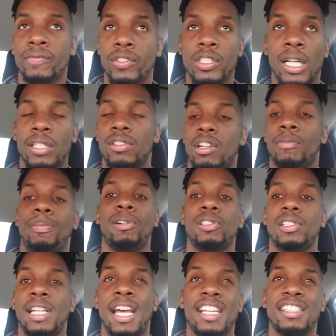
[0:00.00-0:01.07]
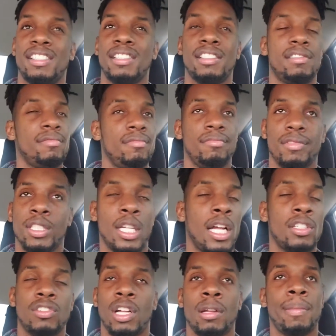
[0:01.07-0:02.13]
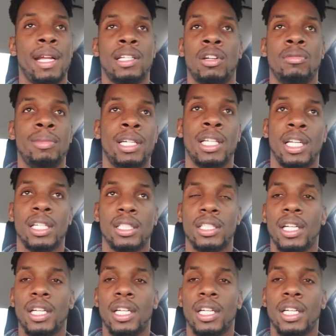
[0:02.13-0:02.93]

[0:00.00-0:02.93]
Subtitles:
You're not trying to post statuses, you're not trying to make no money.